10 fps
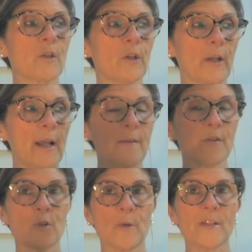You're going to have
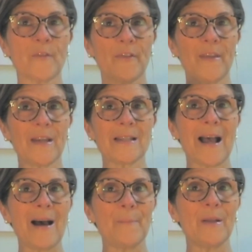stressful things
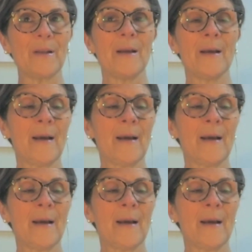happen,